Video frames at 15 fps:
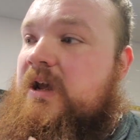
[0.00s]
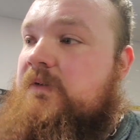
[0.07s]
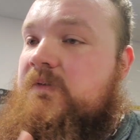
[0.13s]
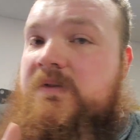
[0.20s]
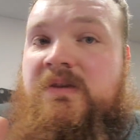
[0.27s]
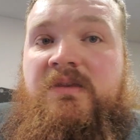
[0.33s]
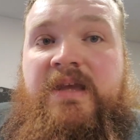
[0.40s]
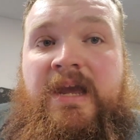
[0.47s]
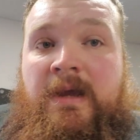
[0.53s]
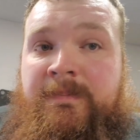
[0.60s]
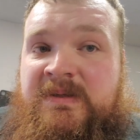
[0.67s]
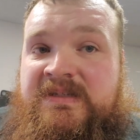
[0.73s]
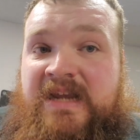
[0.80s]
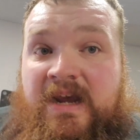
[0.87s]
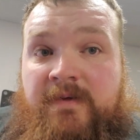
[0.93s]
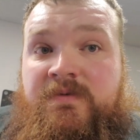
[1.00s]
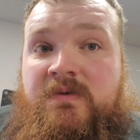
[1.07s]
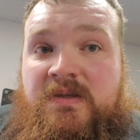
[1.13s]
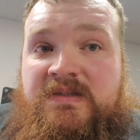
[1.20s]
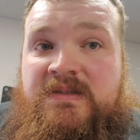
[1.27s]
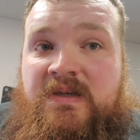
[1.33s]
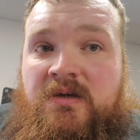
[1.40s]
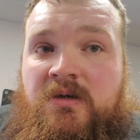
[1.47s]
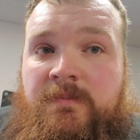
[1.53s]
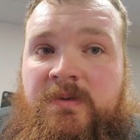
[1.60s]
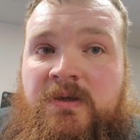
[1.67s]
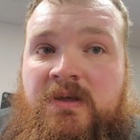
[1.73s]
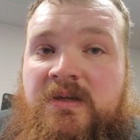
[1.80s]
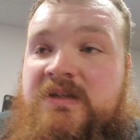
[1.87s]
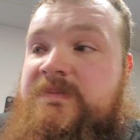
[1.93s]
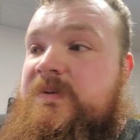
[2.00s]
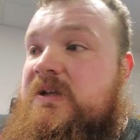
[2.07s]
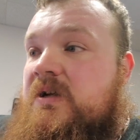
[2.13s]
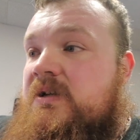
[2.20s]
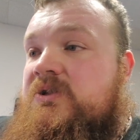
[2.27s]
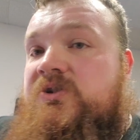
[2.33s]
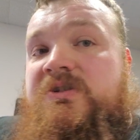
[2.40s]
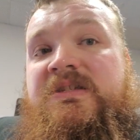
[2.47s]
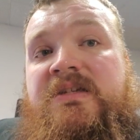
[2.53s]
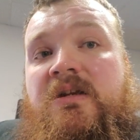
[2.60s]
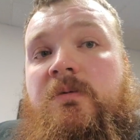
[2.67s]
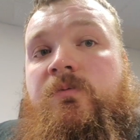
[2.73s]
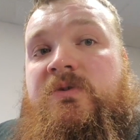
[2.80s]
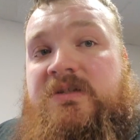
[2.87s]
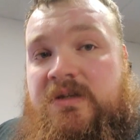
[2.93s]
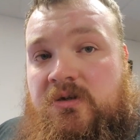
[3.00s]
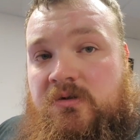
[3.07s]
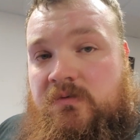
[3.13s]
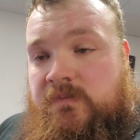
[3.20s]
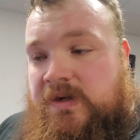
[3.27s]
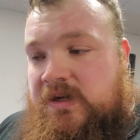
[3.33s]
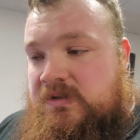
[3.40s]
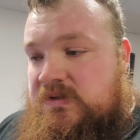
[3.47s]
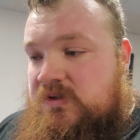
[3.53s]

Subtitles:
Everything that happens after the setup is because your setup was incorrect.